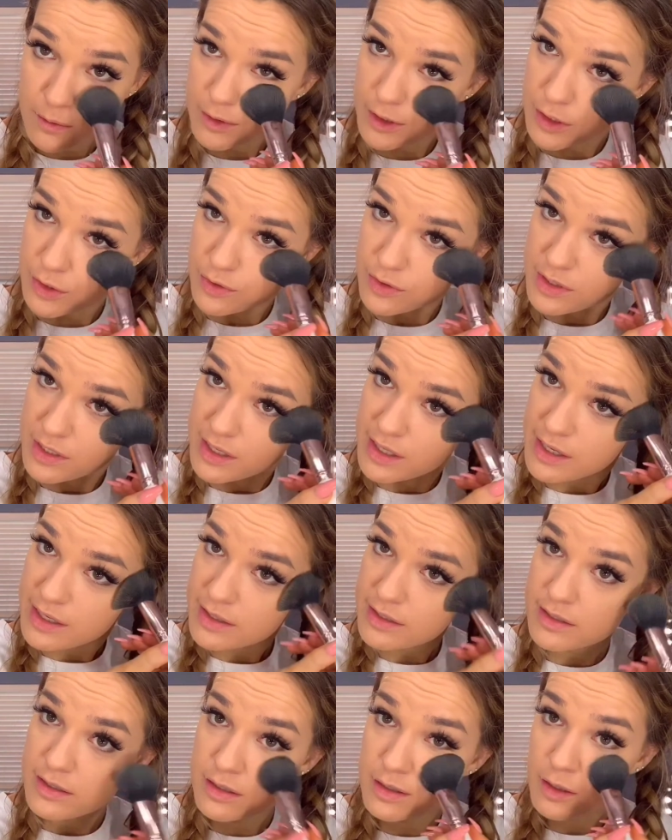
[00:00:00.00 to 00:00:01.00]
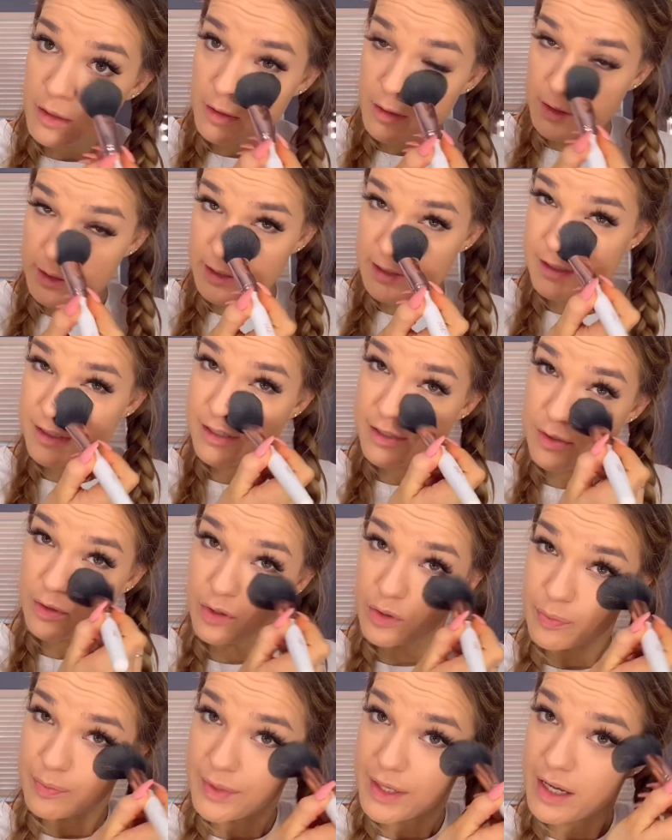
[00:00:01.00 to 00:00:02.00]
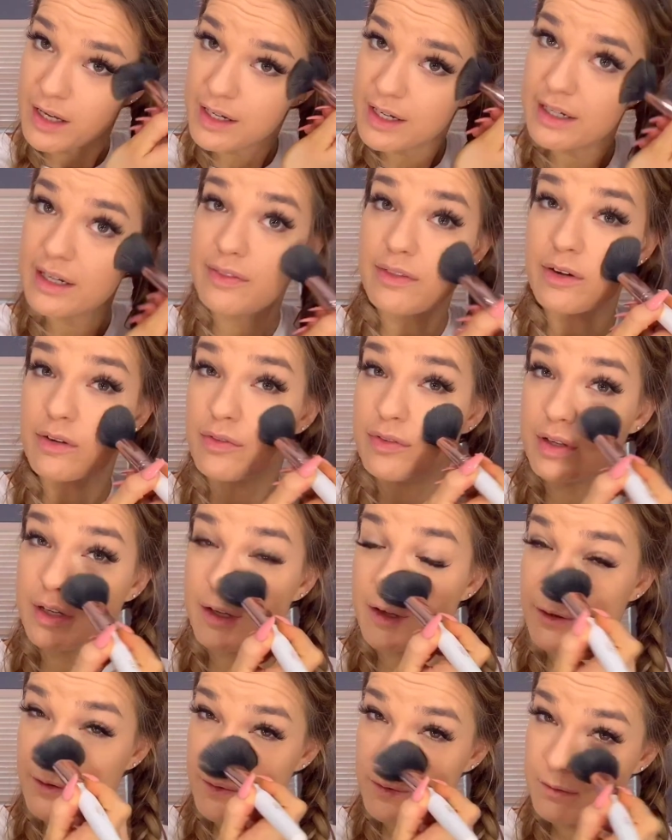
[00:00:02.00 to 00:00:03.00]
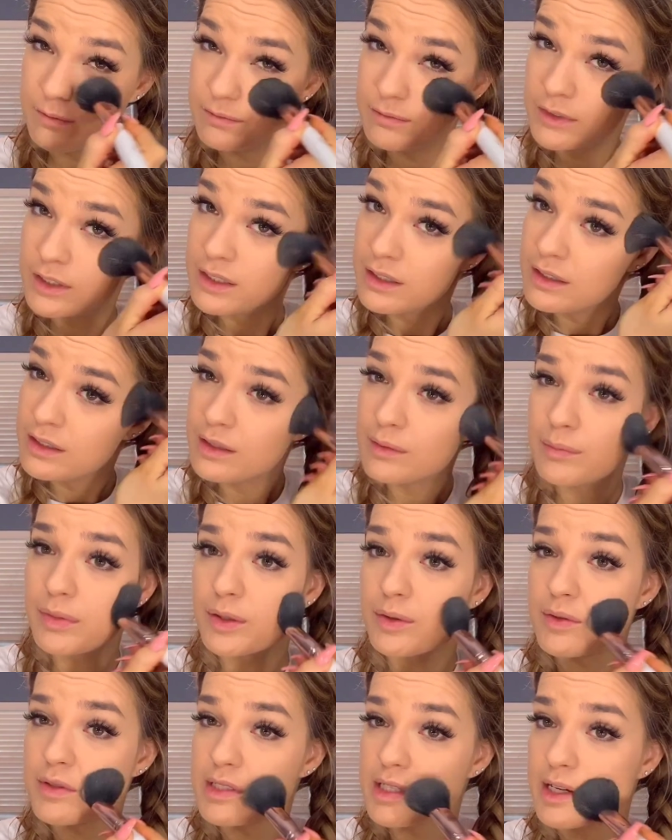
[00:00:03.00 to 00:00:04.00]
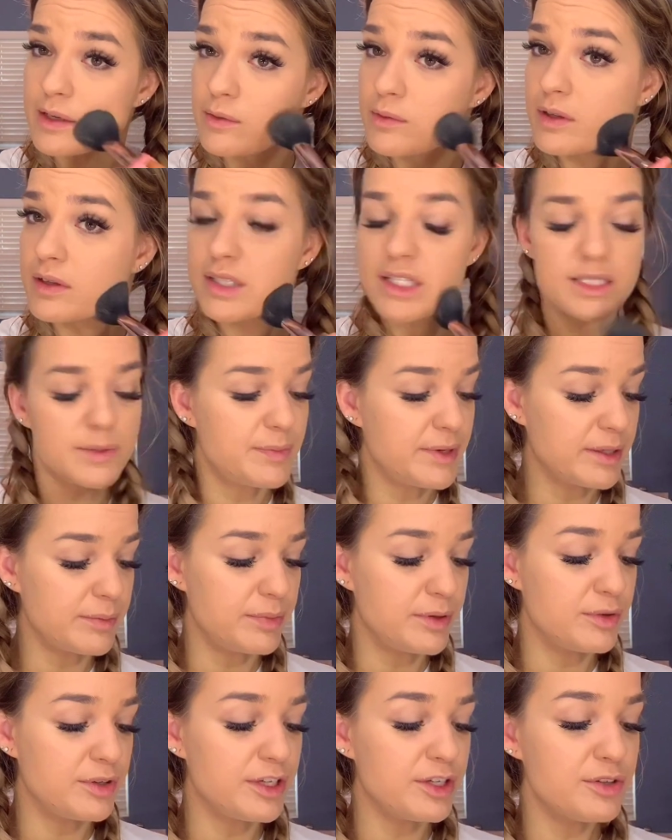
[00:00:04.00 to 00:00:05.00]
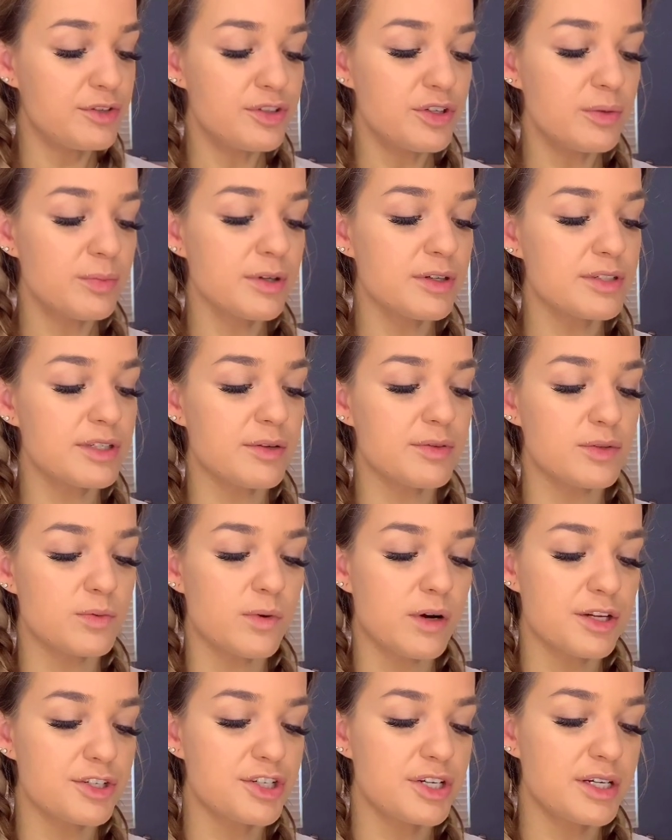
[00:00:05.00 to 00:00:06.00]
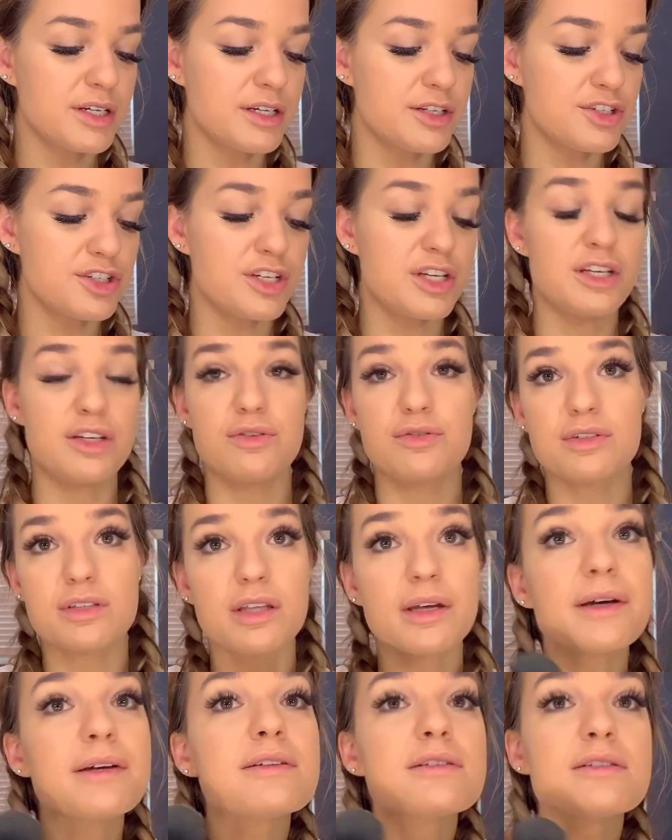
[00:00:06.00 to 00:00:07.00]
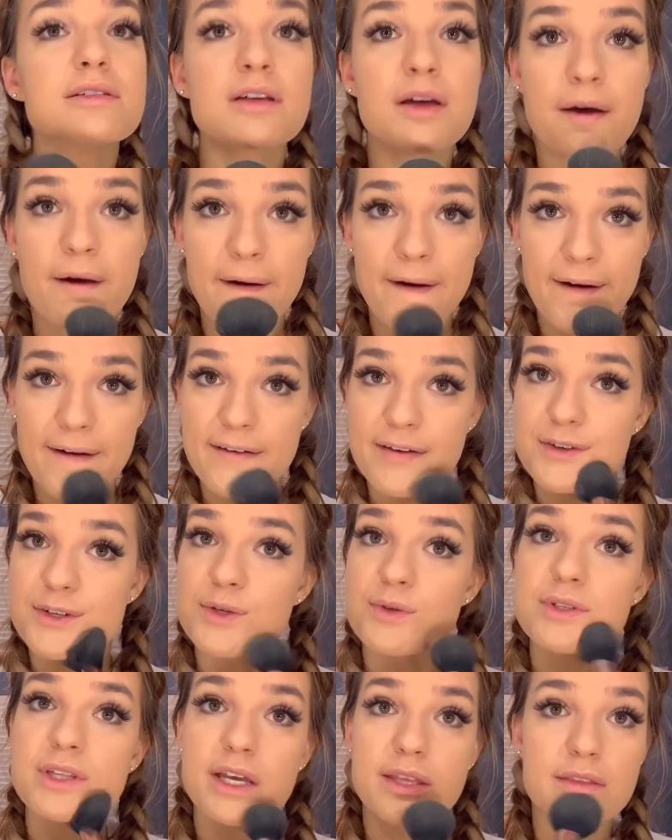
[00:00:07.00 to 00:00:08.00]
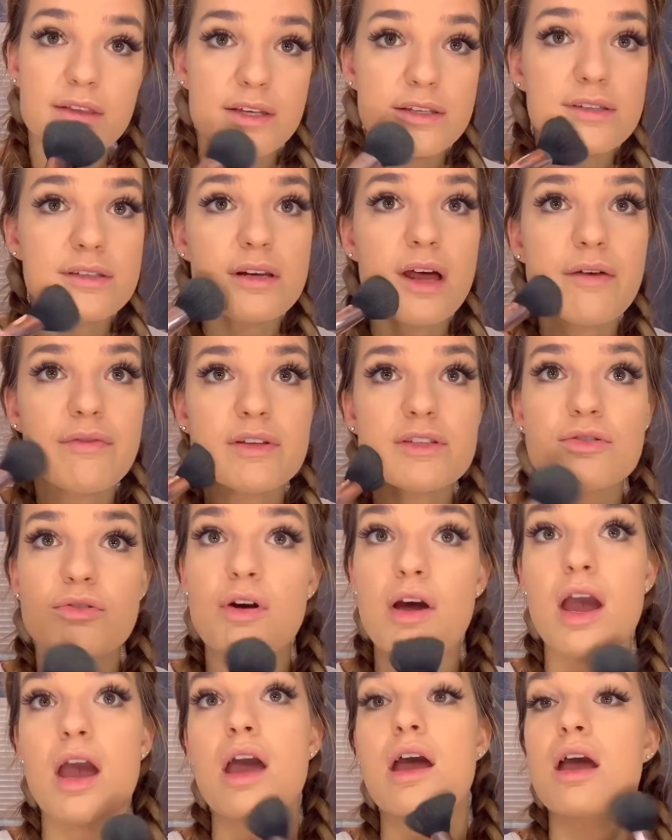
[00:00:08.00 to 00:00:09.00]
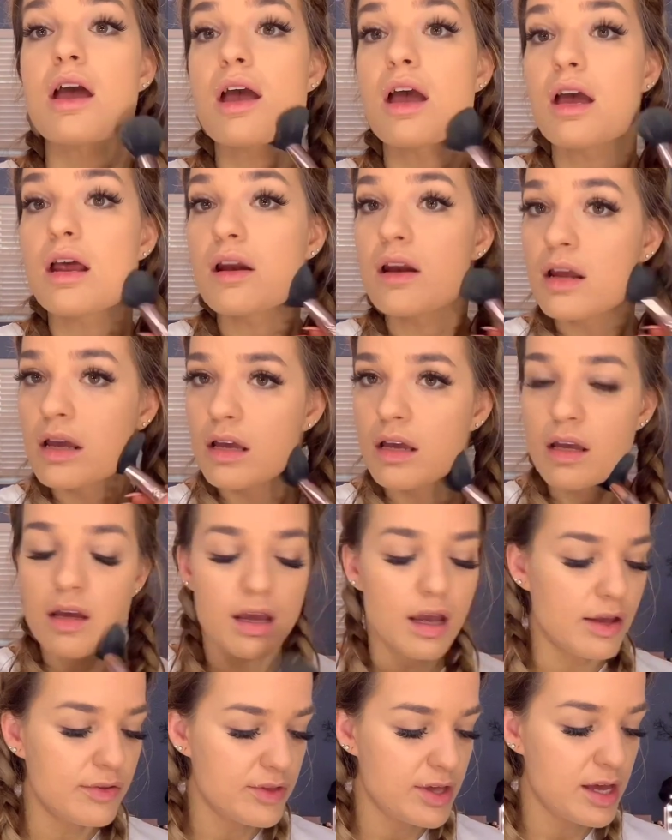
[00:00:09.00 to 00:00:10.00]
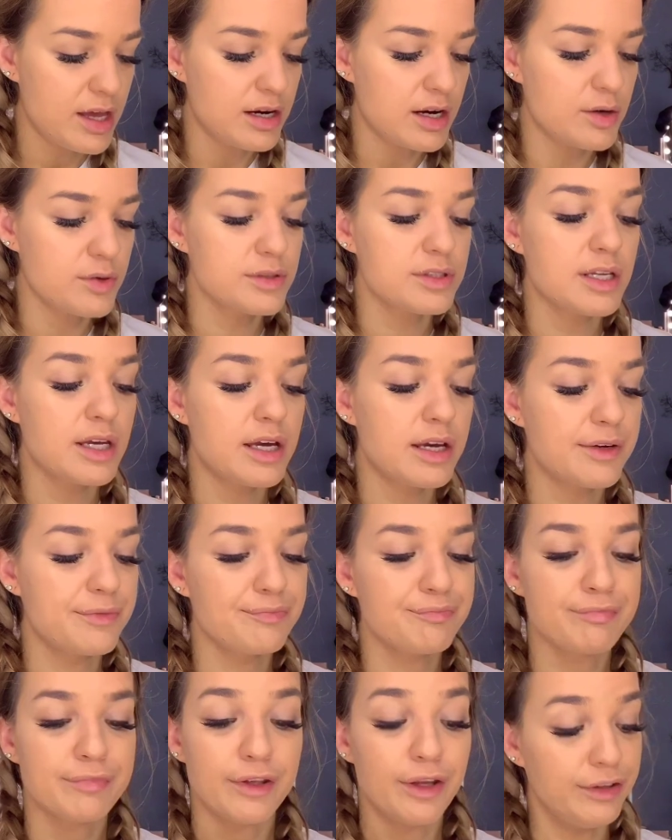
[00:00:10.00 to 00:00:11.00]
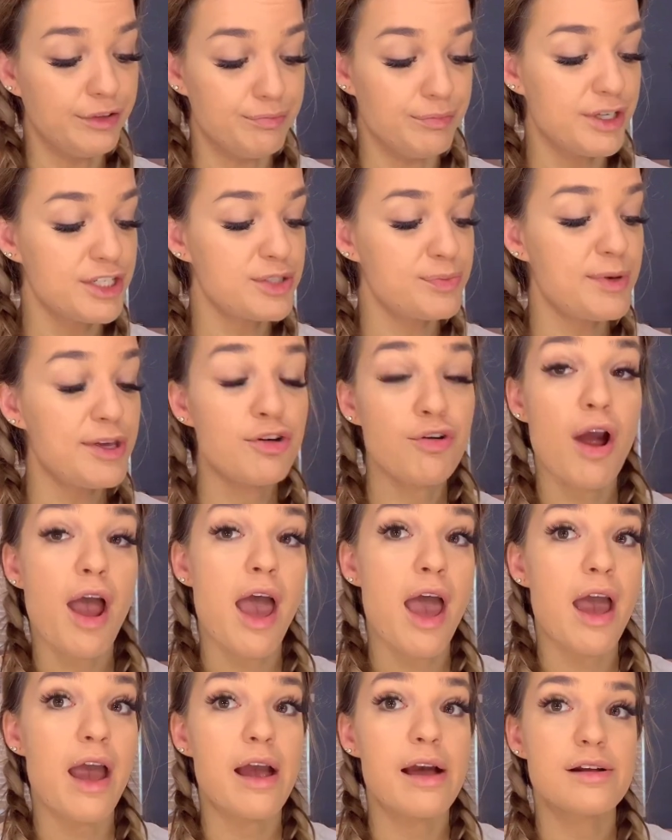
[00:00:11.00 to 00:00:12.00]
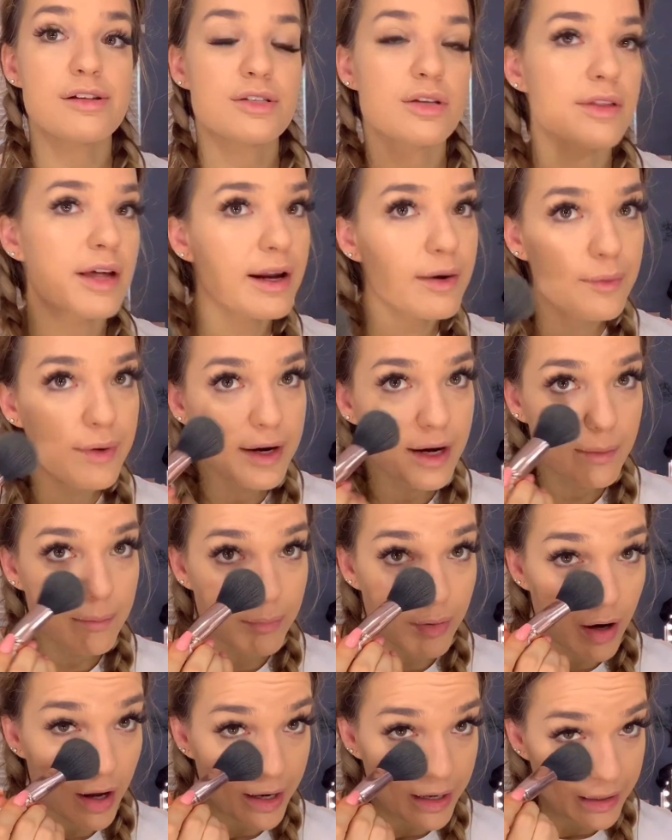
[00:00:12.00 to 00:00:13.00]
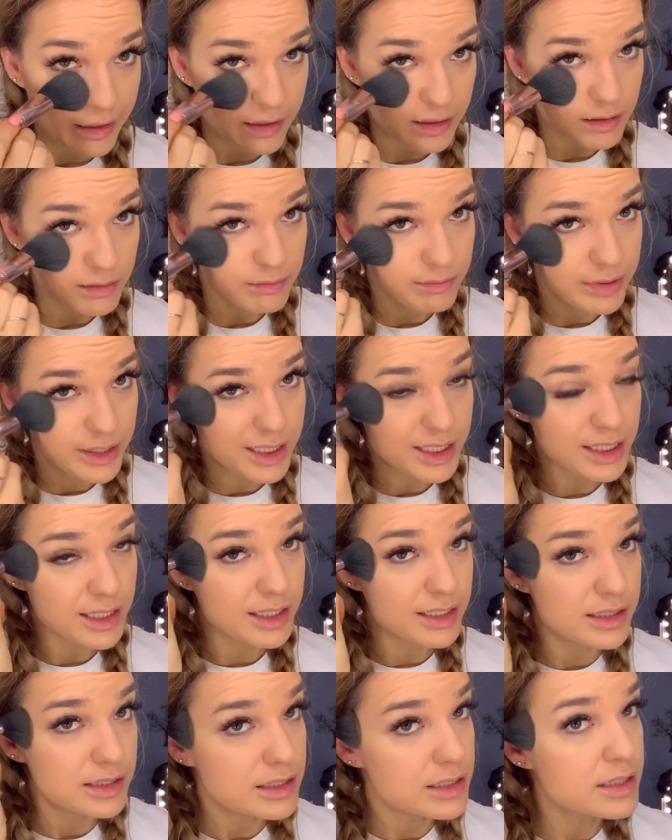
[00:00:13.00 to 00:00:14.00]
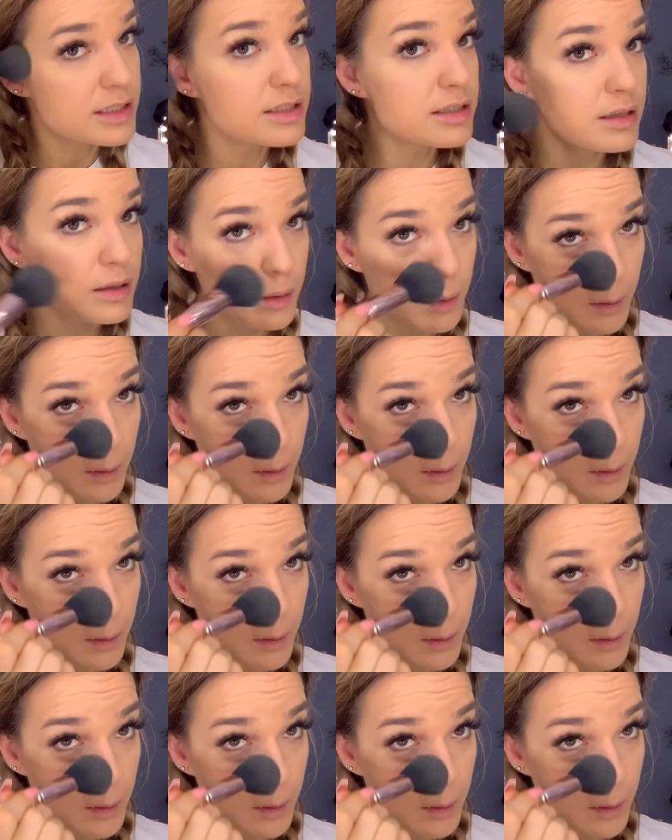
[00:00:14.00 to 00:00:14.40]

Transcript: used this and sold me on it in their video, but it was like one of these big beauty YouTubers I was watching and she used this and she was like, this stuff is great. And then I was like, it must be great. So then I went and bought it because,